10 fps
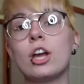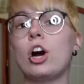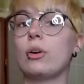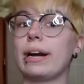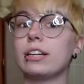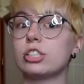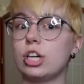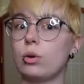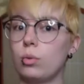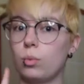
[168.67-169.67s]
Alright,
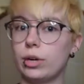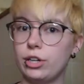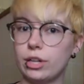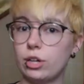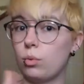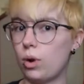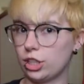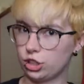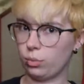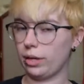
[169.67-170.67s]
so what are you going to
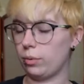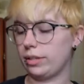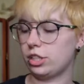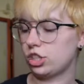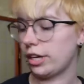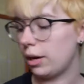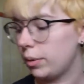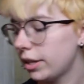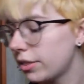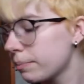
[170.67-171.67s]
wash the wig with to start out
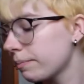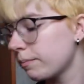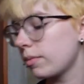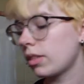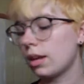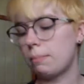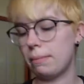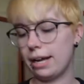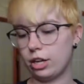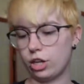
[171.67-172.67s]
with?
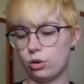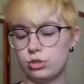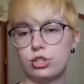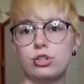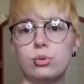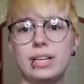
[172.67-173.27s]
My go-to